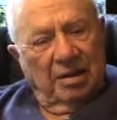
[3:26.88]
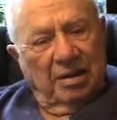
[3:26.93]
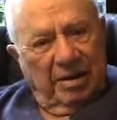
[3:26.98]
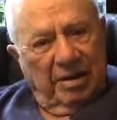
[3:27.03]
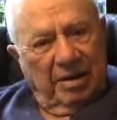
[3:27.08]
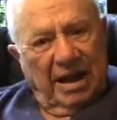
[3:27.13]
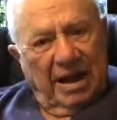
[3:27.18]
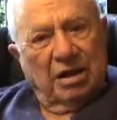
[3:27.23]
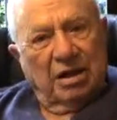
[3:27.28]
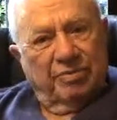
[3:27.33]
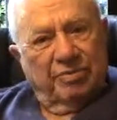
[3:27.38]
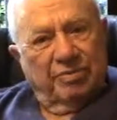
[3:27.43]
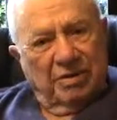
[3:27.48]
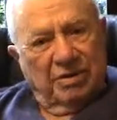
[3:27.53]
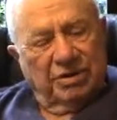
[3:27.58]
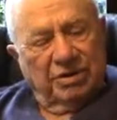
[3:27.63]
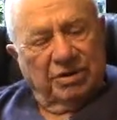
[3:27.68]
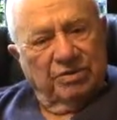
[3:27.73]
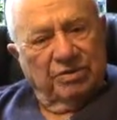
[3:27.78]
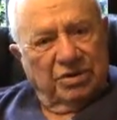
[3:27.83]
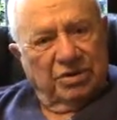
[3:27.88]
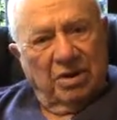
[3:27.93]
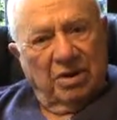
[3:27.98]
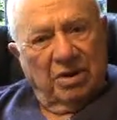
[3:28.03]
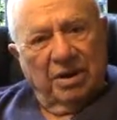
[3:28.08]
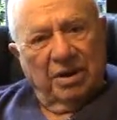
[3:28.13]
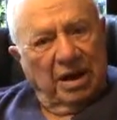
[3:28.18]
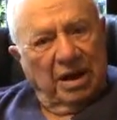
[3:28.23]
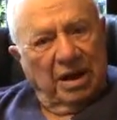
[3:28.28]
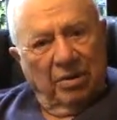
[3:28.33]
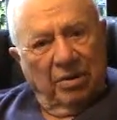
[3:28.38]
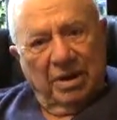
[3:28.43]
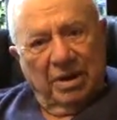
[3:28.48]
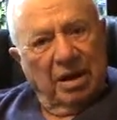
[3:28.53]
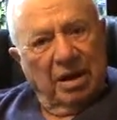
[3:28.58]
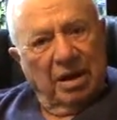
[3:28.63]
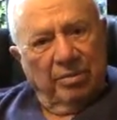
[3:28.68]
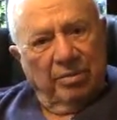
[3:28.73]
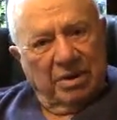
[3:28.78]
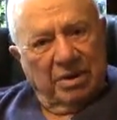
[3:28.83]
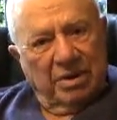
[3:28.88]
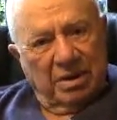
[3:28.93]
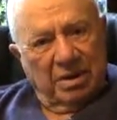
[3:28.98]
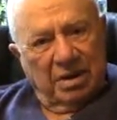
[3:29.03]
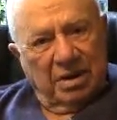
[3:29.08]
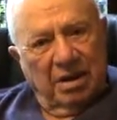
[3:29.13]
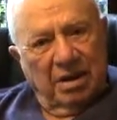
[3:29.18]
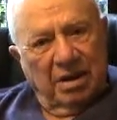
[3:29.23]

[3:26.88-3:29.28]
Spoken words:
They had their parachutes on. They weren't in them at the time.